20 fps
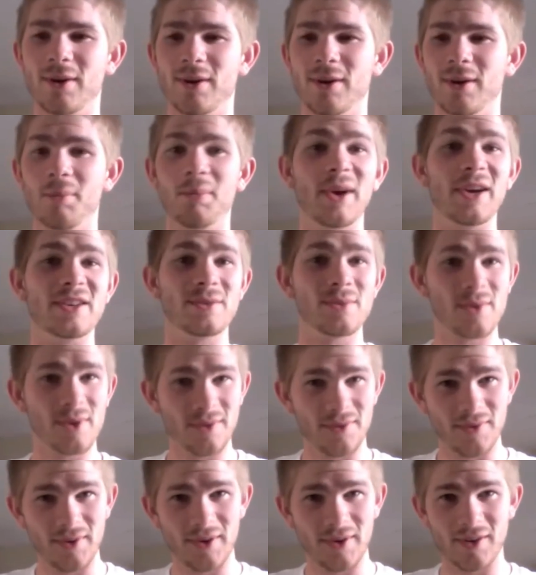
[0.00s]
a baseball
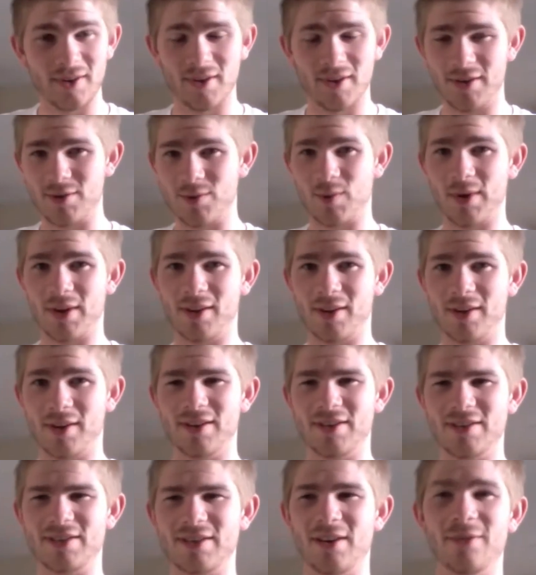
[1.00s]
field as well
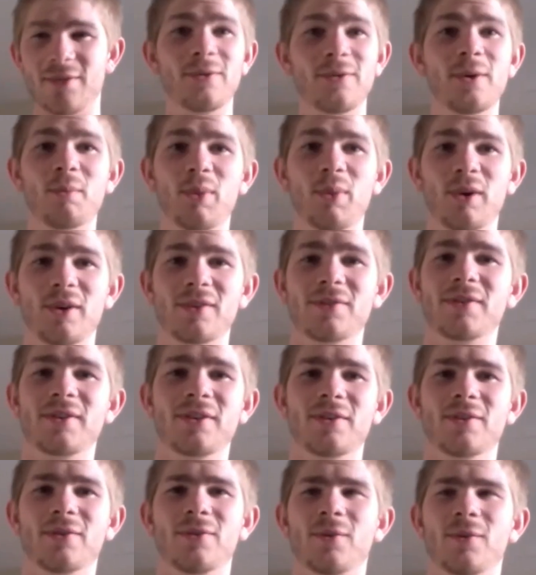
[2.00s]
as a football
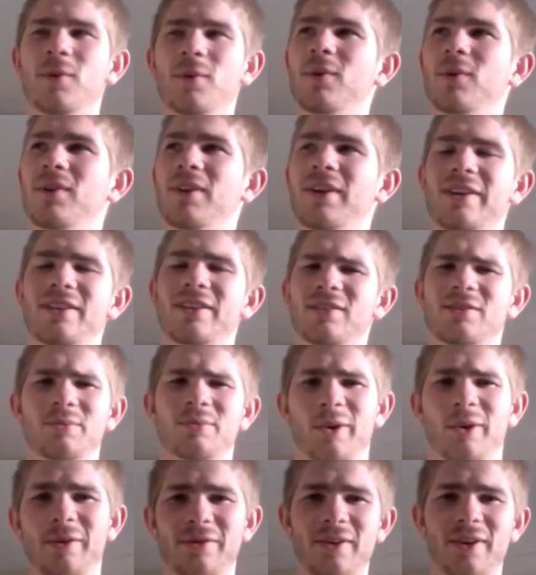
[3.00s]
field for like the
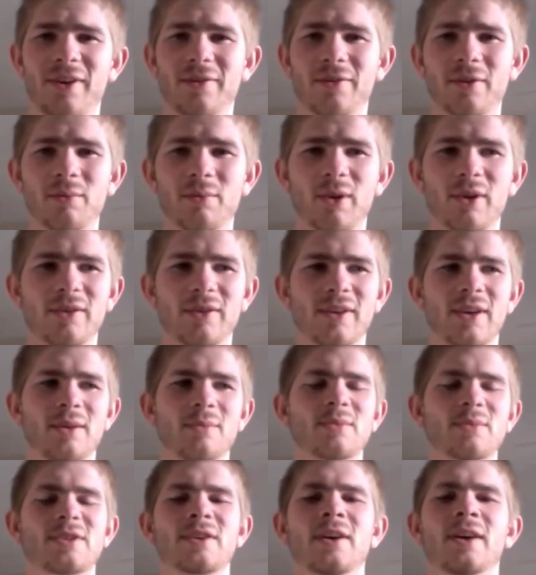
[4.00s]
small fry football
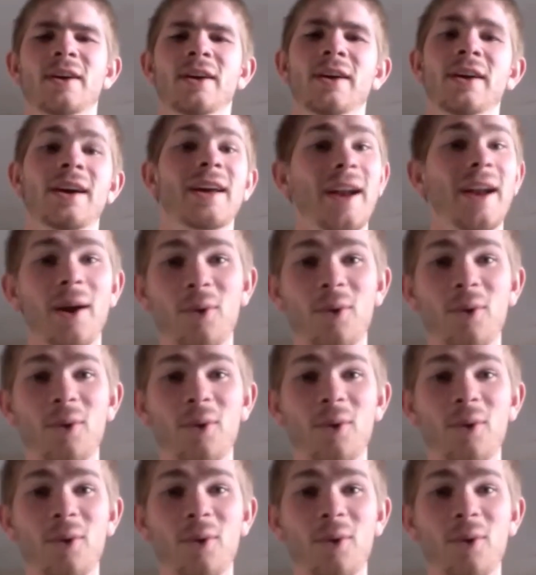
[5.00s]
teams. And I